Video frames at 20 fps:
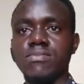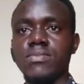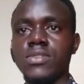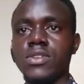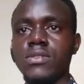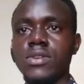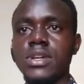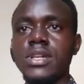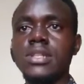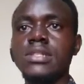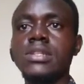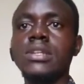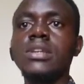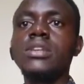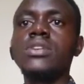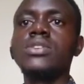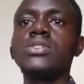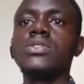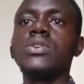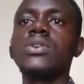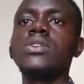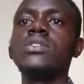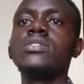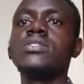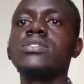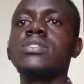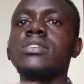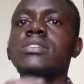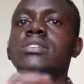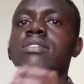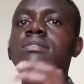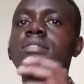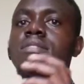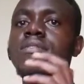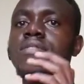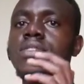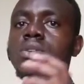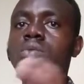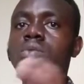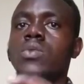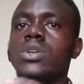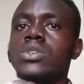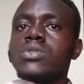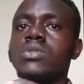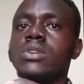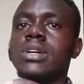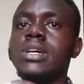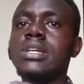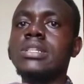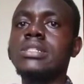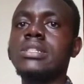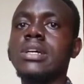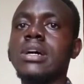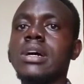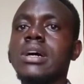You get? So it's a terrific way to get